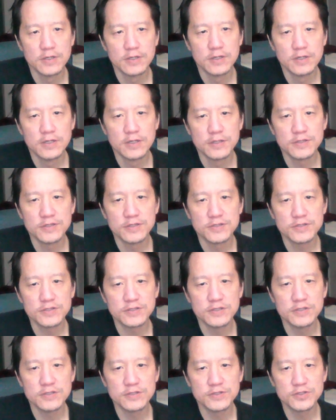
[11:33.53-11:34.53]
This
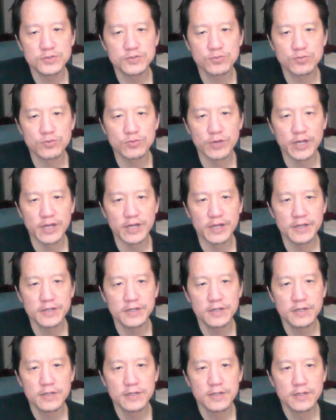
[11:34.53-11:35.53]
is red.
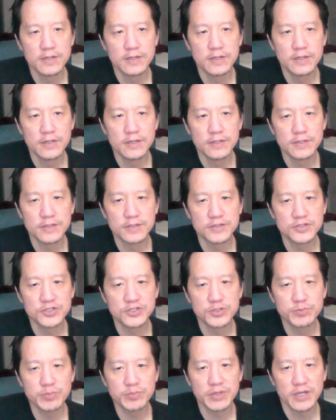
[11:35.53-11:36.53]
This is
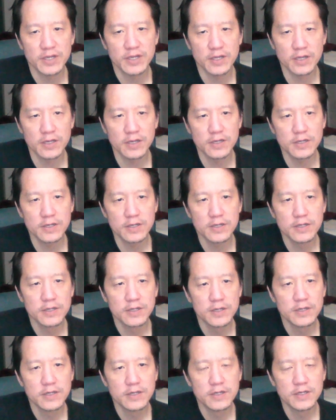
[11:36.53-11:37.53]
pink.
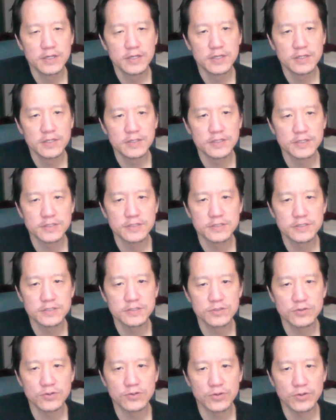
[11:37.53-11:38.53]
This is
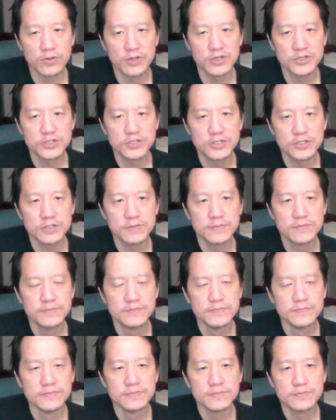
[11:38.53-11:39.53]
orange.
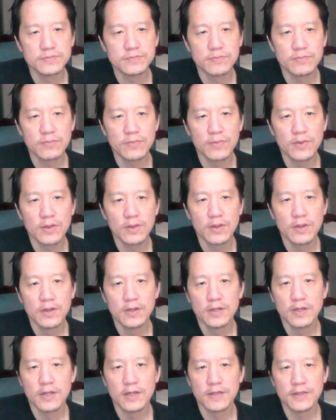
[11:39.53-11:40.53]

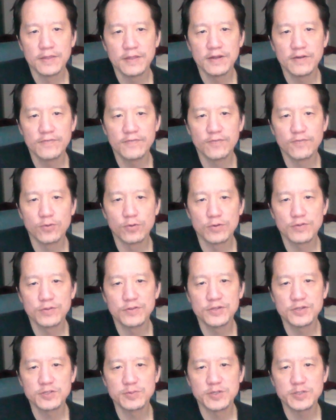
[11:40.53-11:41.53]
And therefore,
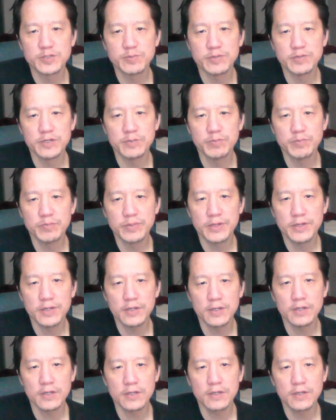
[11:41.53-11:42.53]
this must be
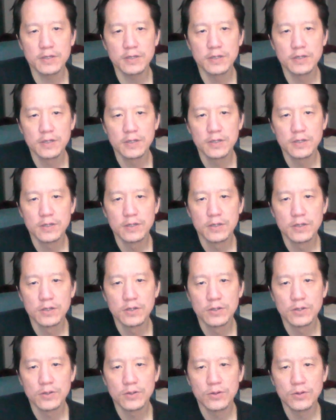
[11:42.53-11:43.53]
pink,
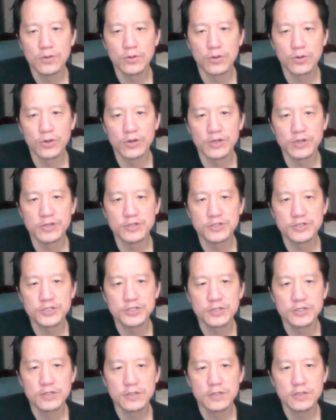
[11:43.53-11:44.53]
orange,
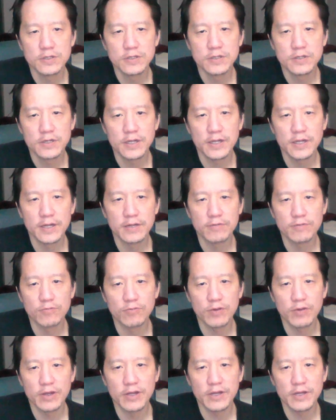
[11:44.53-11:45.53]
and
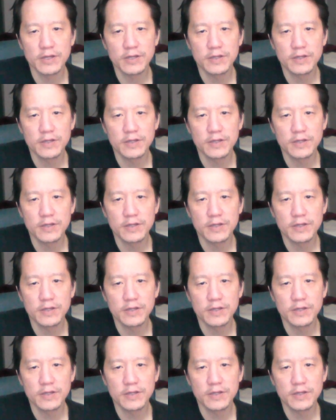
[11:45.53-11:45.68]
red.